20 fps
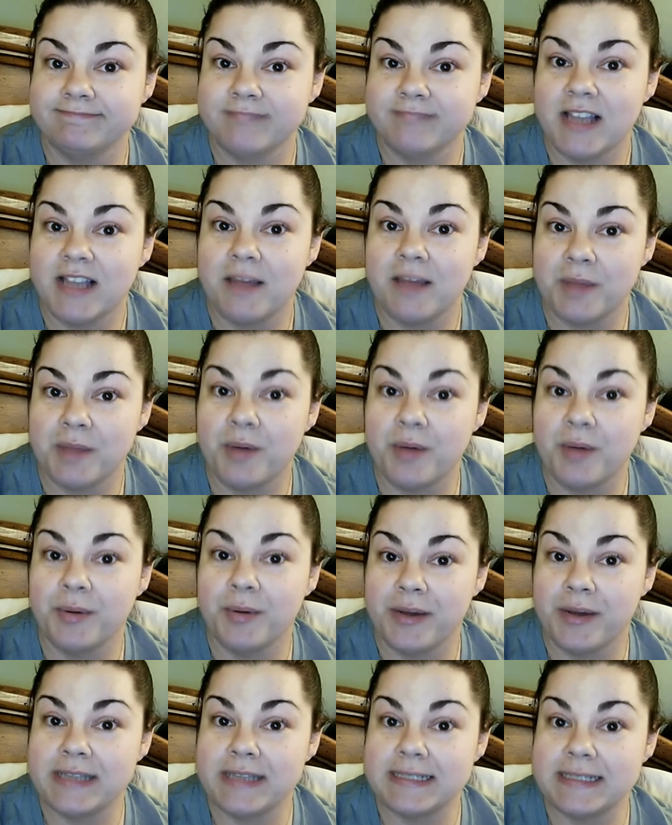I'm going
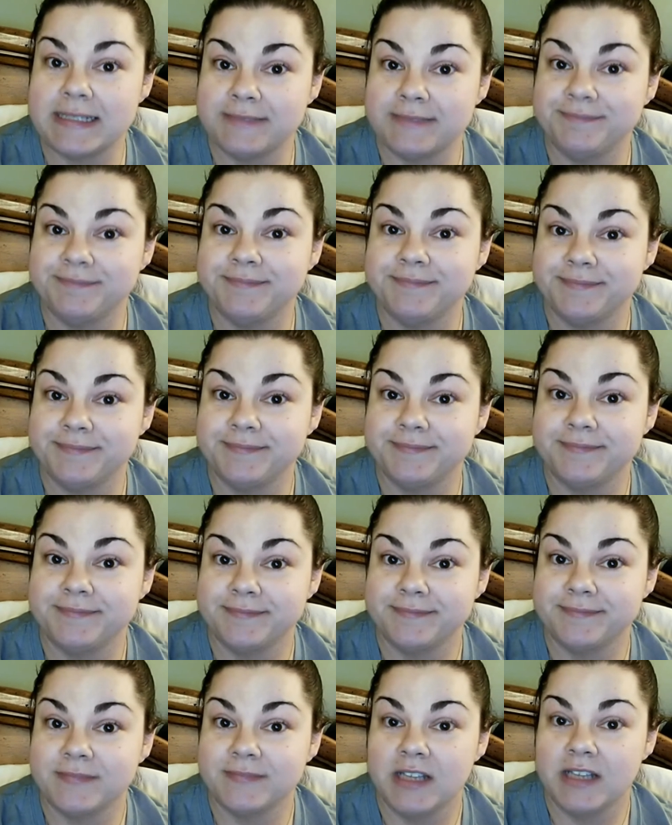crazy.
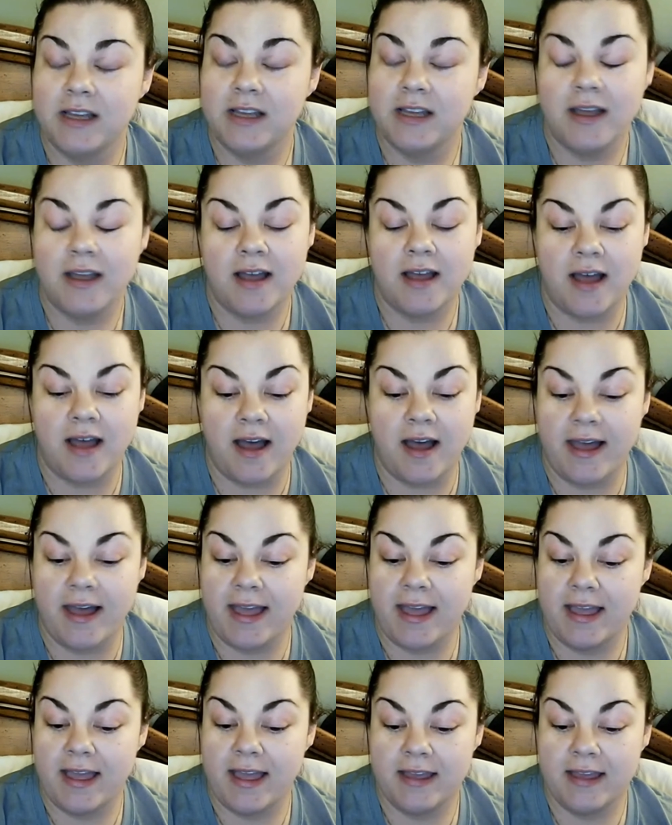
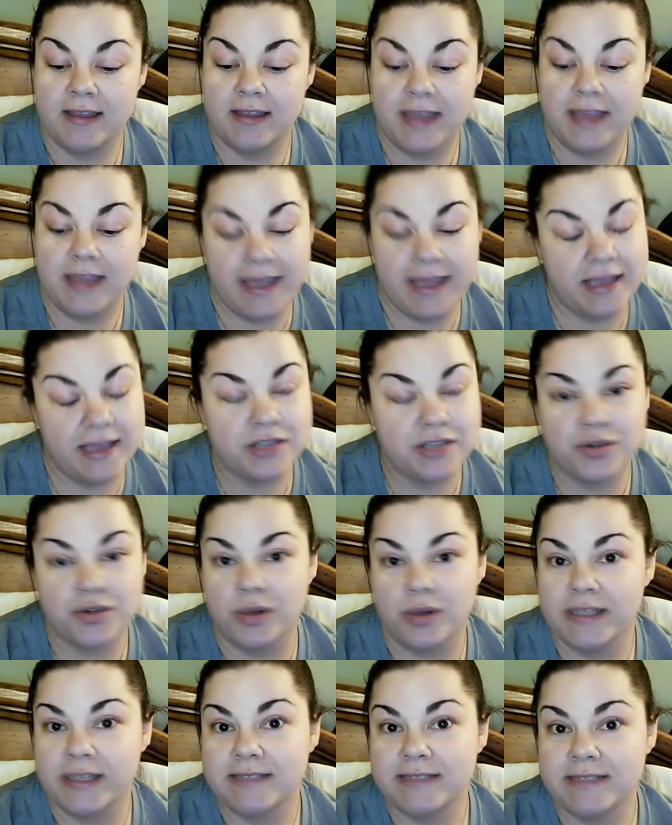I can't
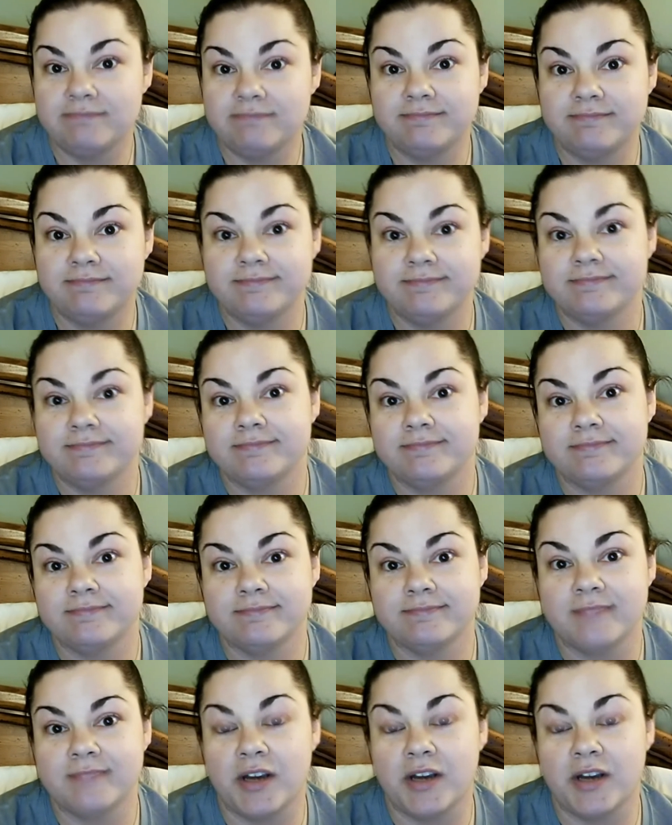control it,
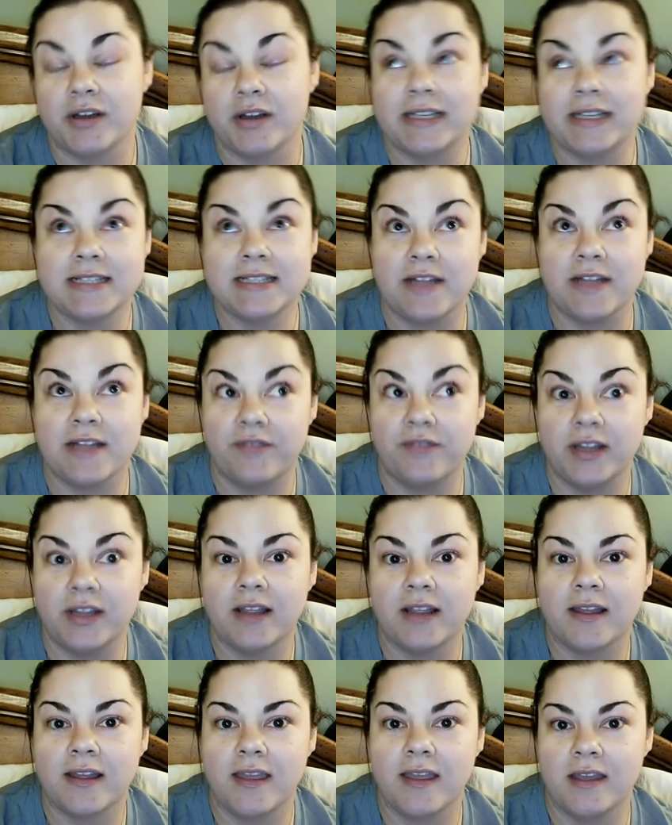or at least I feel
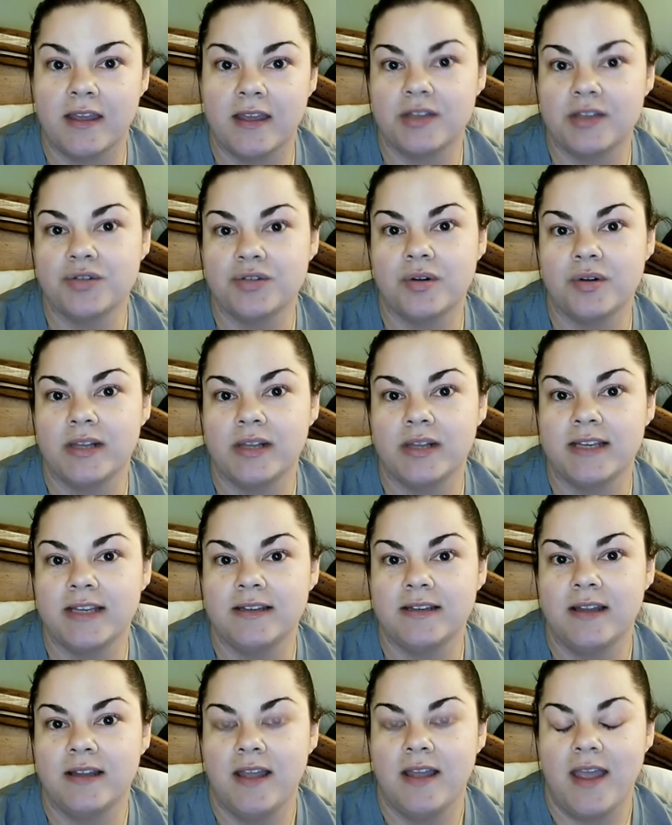like I can't control it,
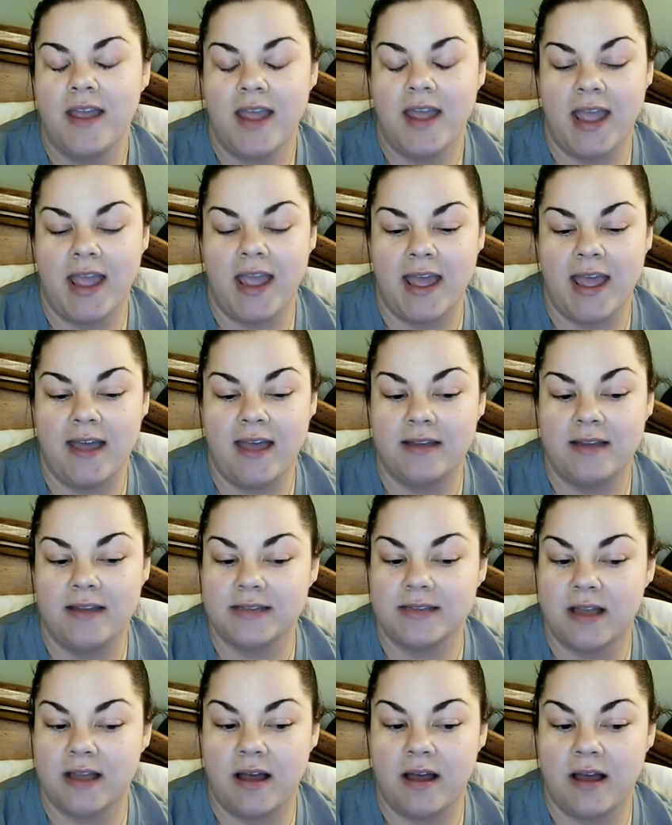and
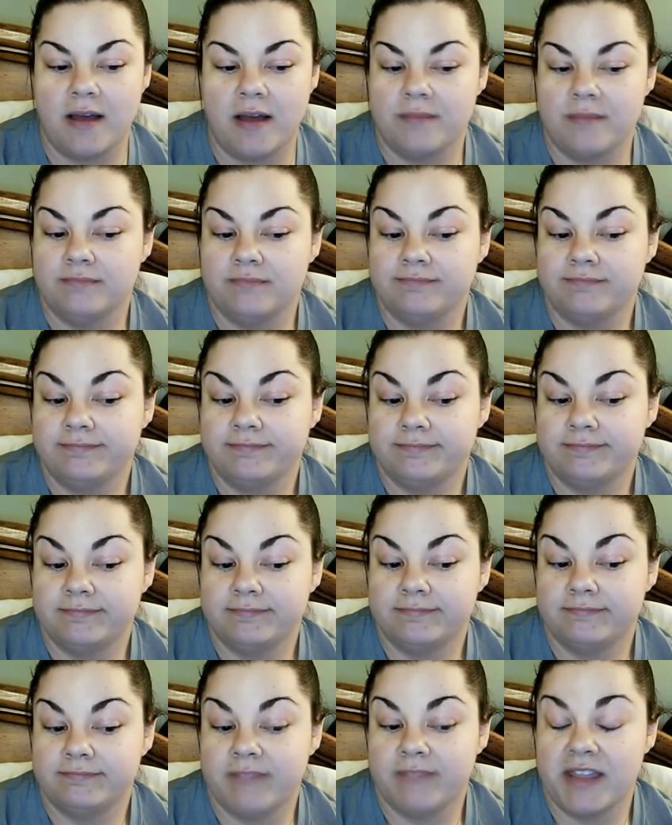um,
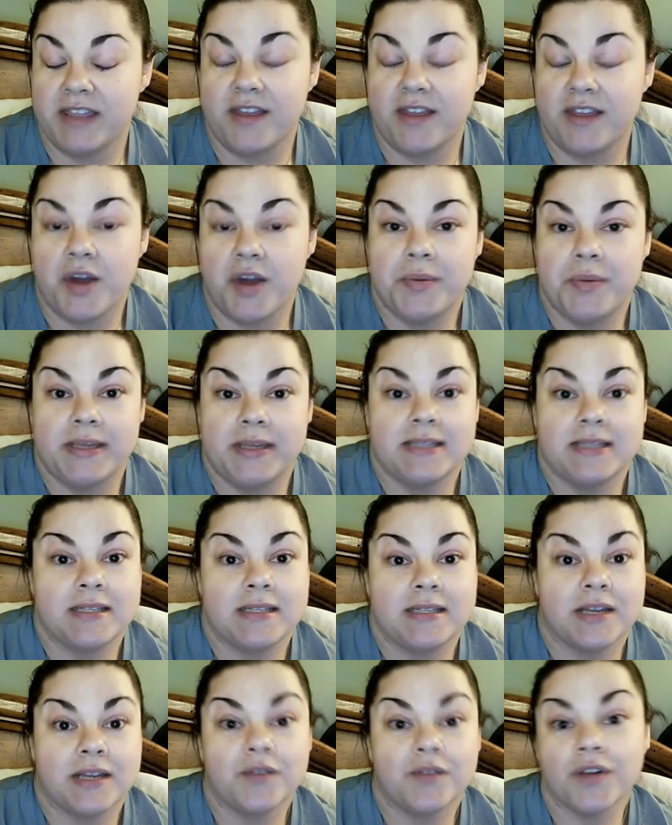my
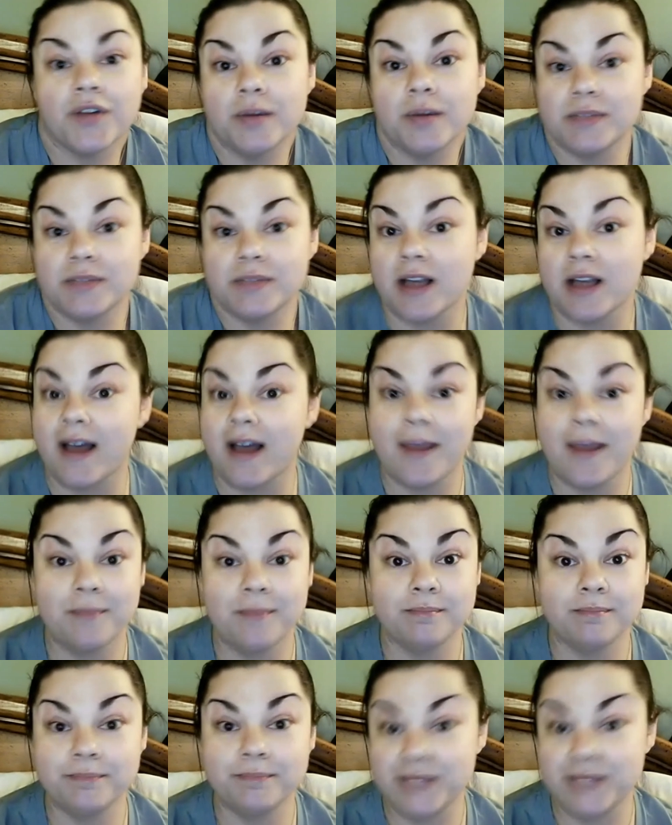therapist confirmed
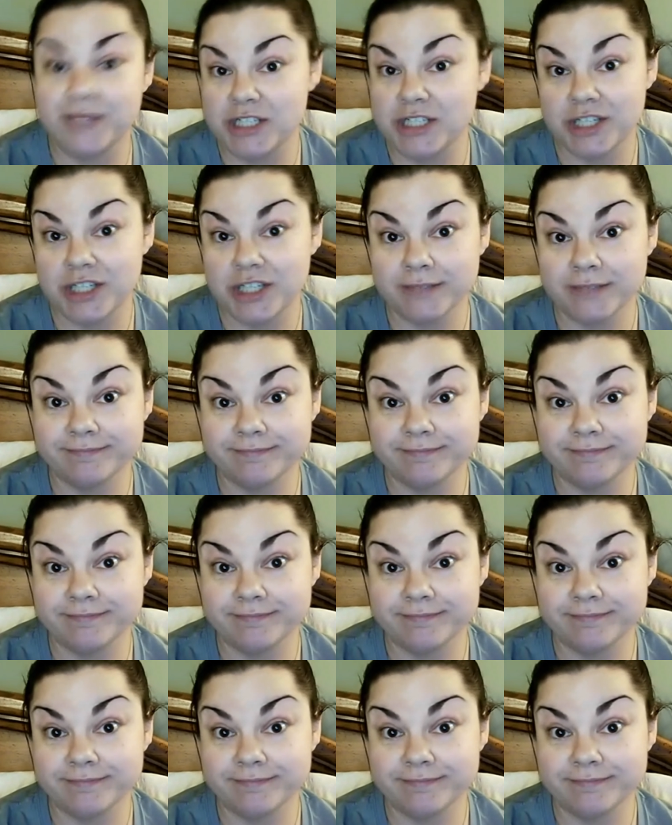I'm binging.